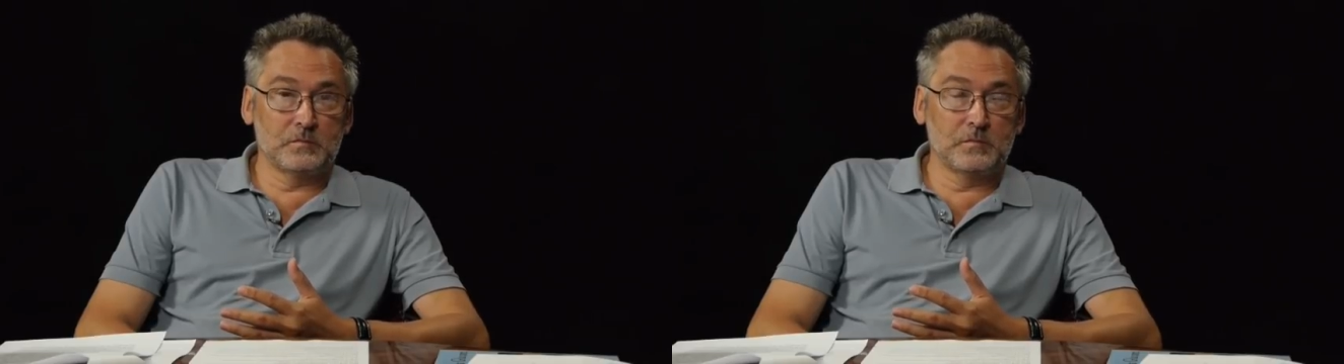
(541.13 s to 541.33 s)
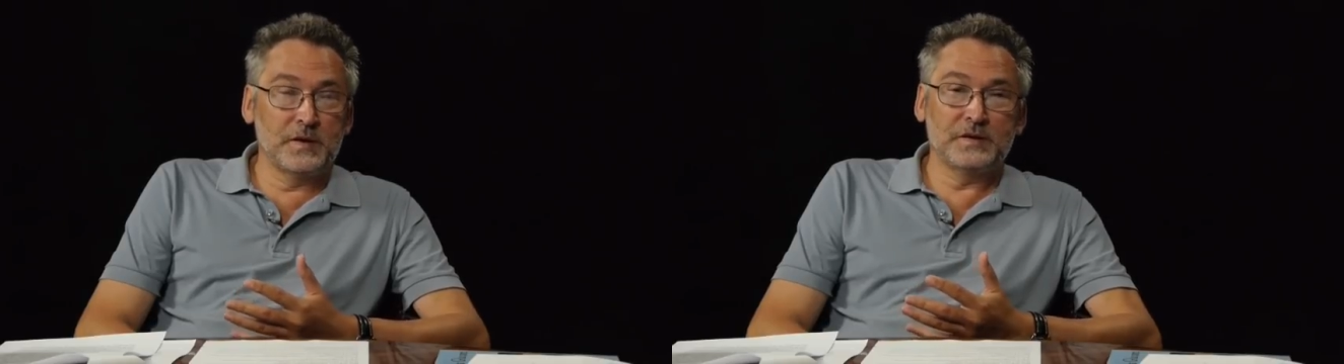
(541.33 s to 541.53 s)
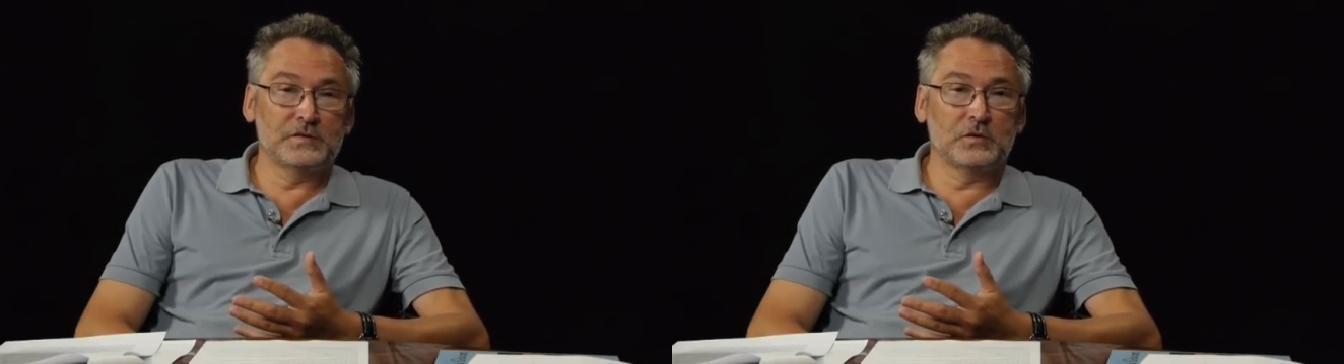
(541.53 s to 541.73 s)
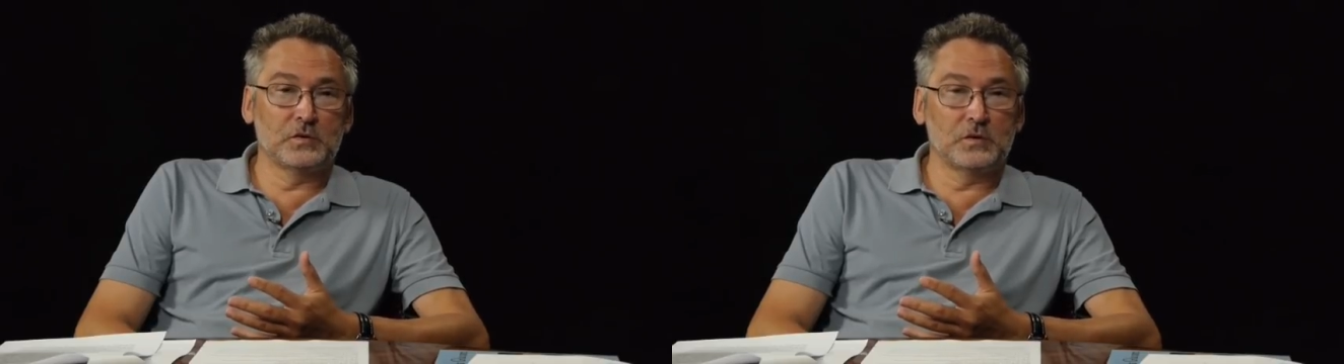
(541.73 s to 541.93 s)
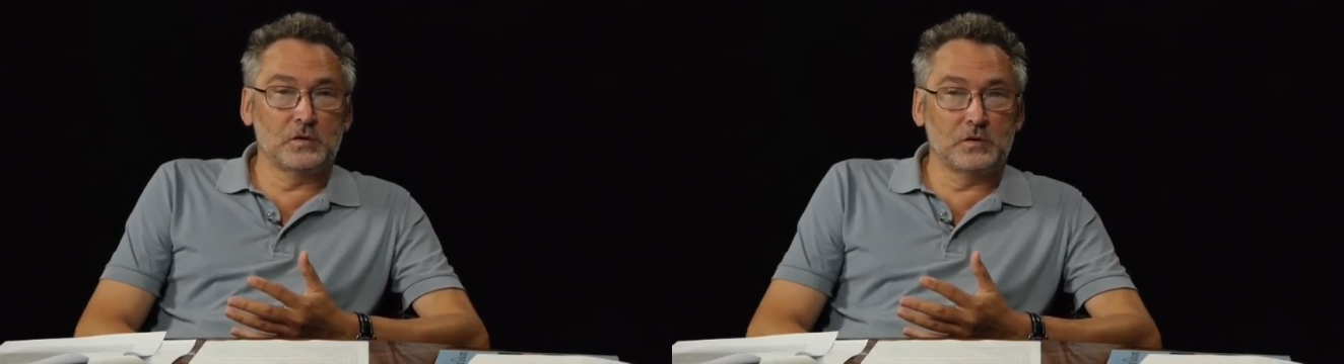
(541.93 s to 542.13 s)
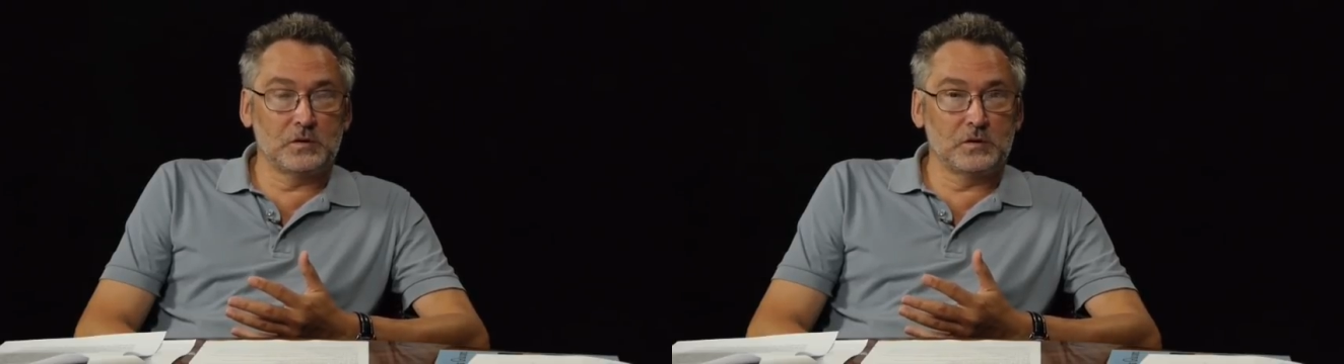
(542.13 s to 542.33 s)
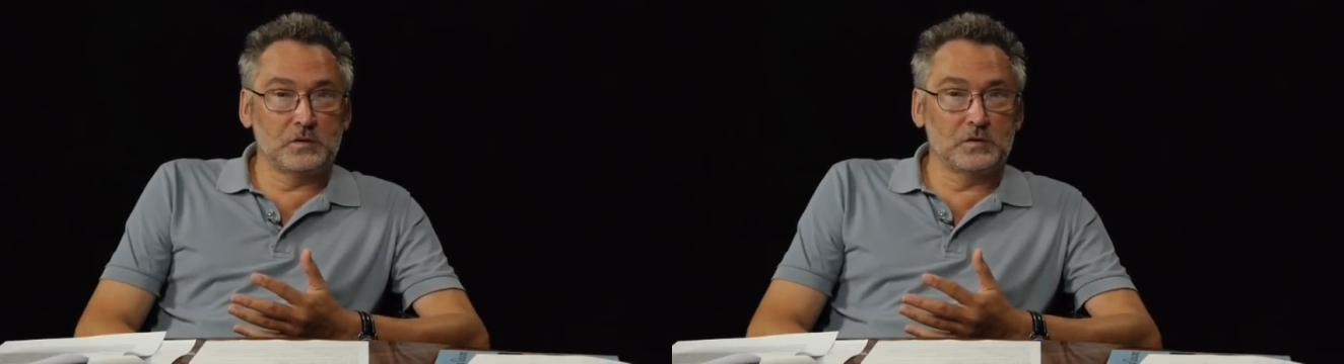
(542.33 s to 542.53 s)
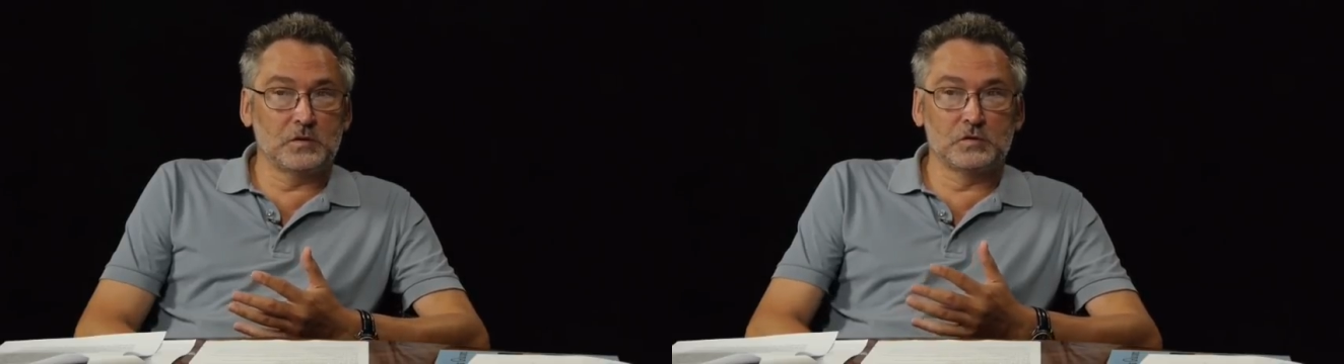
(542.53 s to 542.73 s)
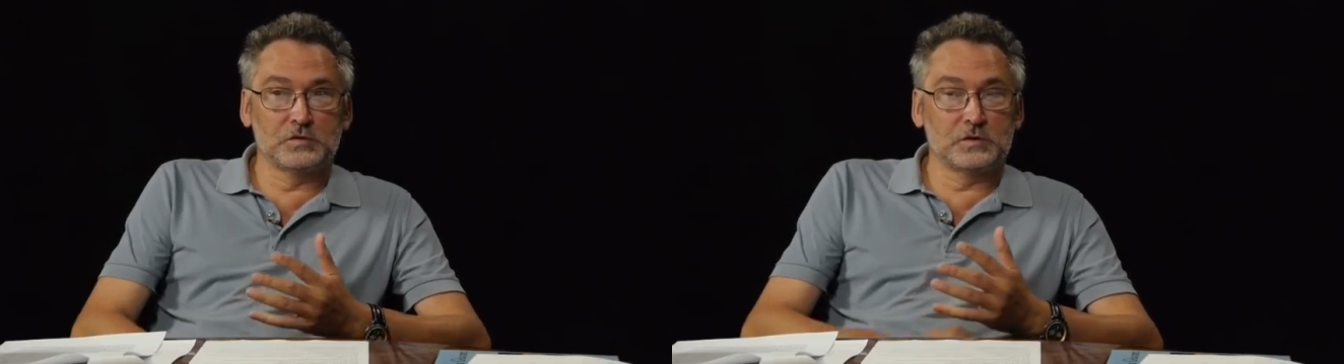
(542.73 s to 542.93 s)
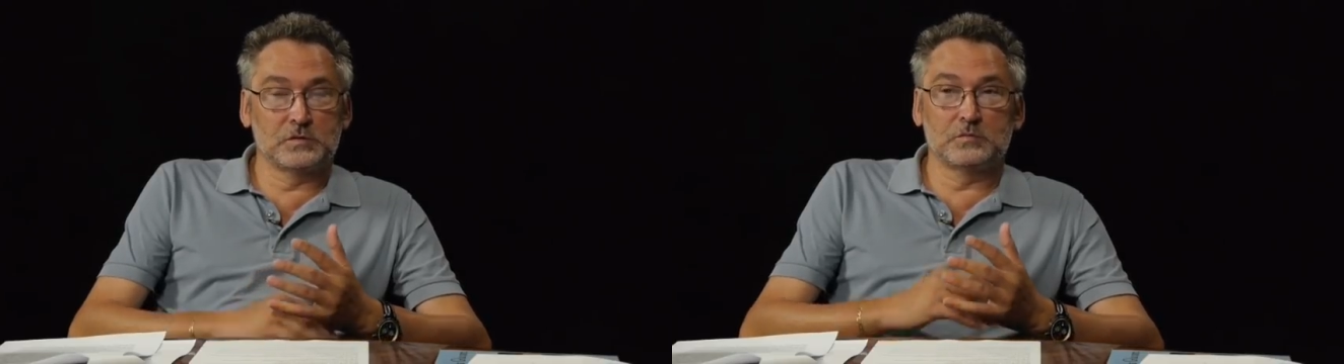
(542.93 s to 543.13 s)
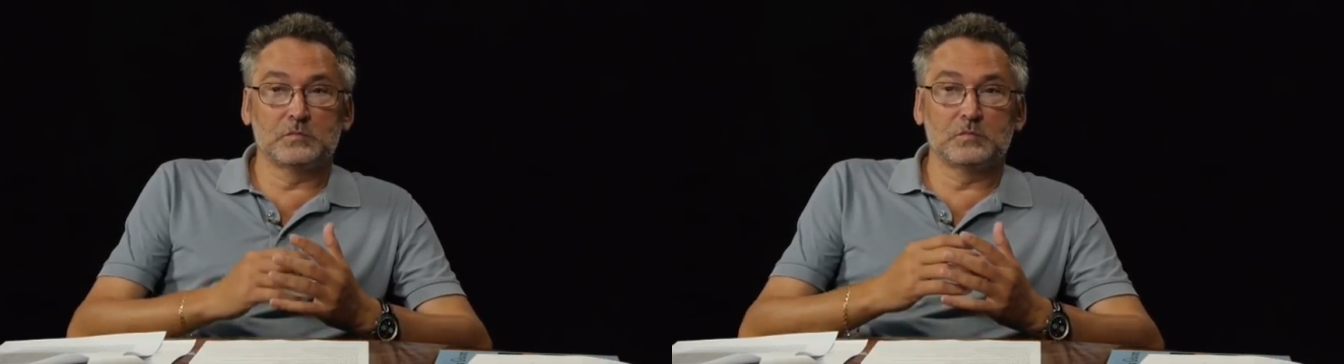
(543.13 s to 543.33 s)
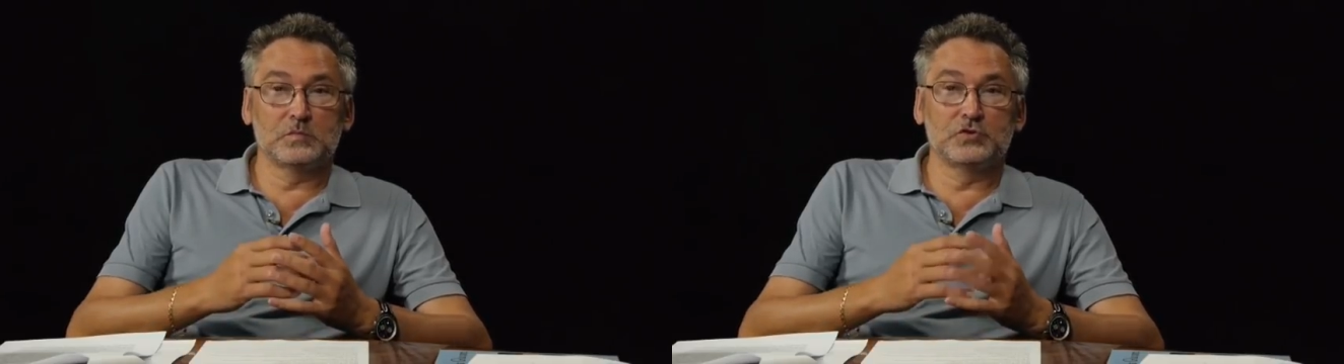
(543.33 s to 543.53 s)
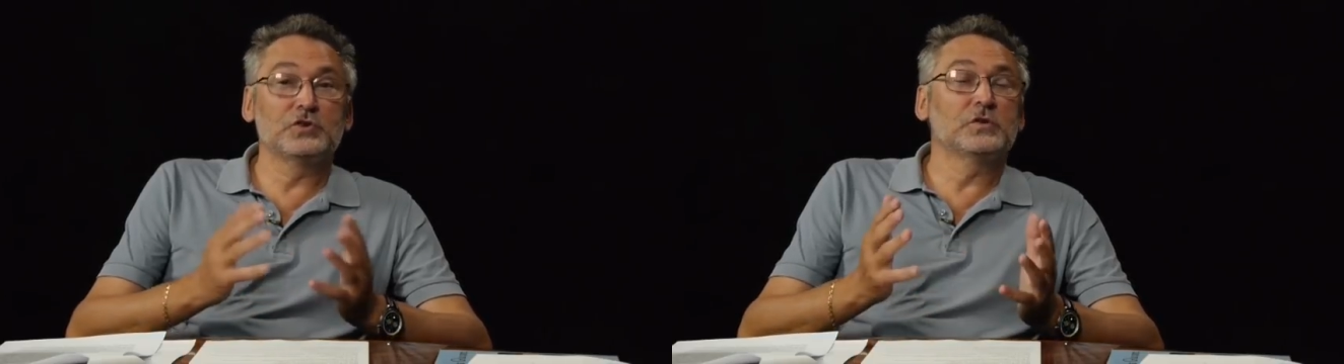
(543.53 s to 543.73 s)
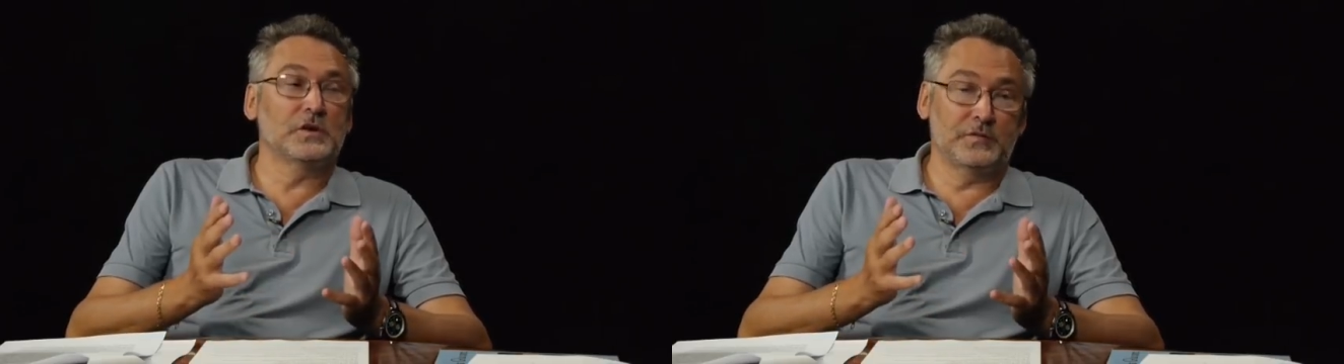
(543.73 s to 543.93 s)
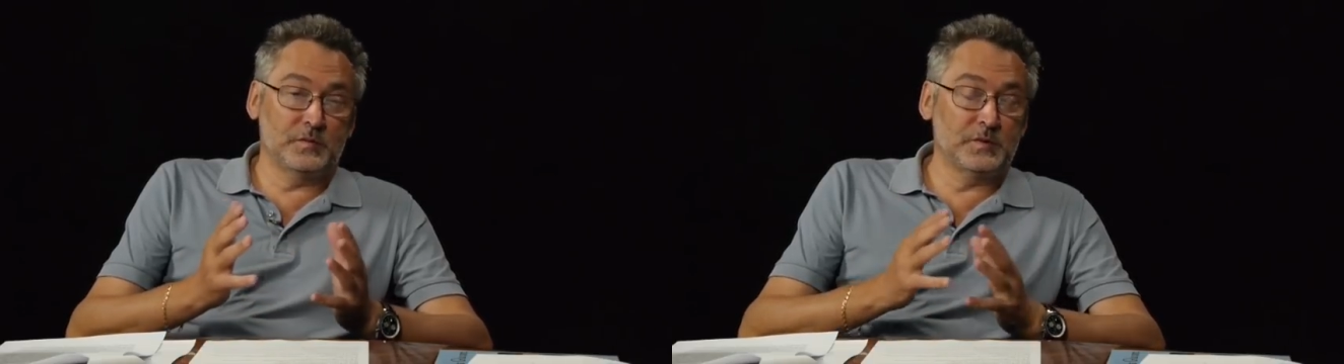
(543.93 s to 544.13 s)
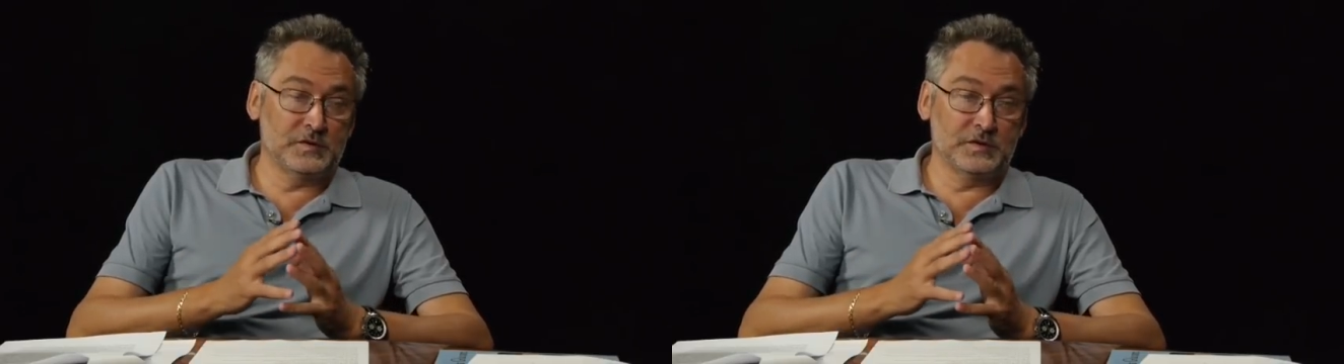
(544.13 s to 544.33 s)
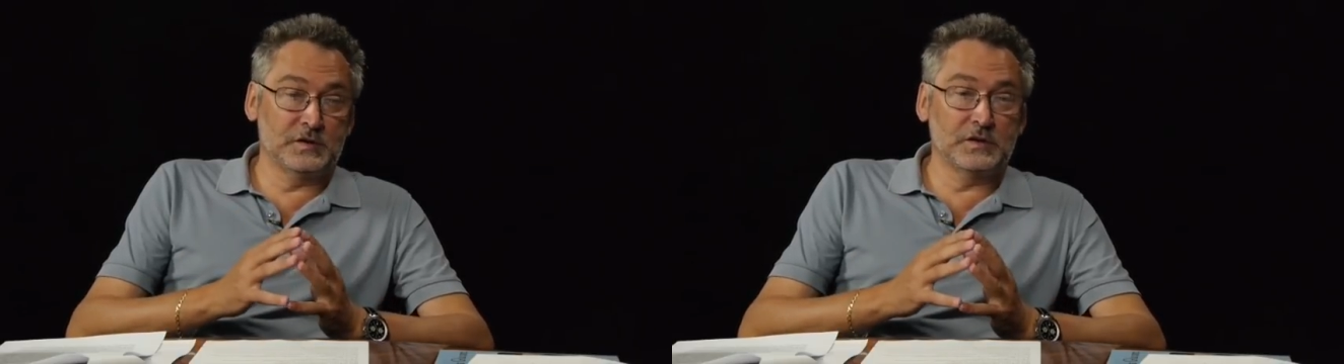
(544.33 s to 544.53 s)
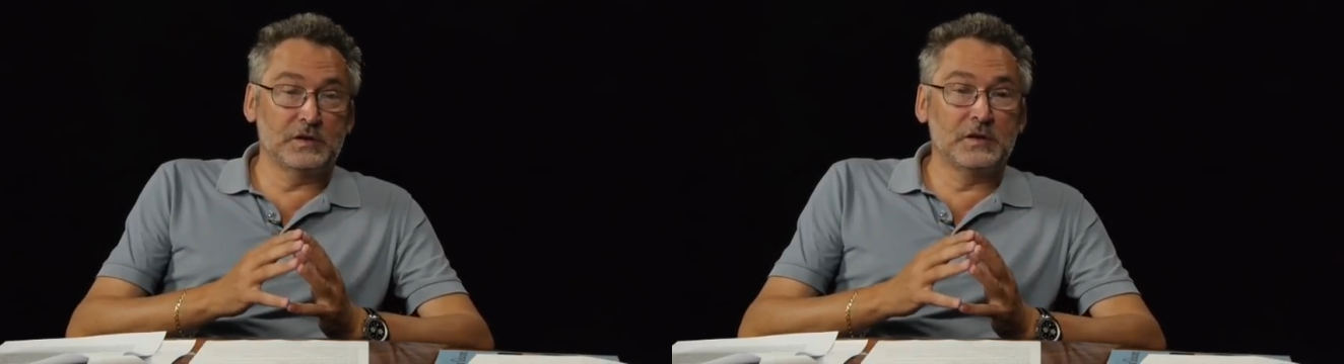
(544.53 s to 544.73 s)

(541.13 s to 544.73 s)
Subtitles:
based on the geography, basically.